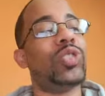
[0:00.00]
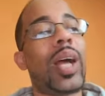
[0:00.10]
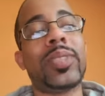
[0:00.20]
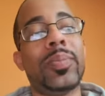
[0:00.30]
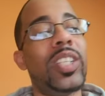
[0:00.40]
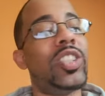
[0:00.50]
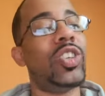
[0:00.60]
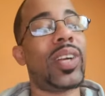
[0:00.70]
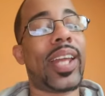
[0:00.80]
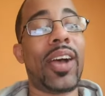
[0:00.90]
and drops them
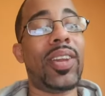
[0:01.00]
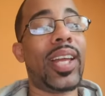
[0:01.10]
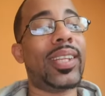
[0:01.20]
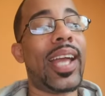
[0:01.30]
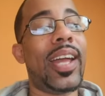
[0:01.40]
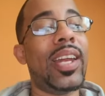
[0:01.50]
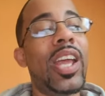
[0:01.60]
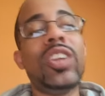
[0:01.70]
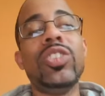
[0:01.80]
into your account like that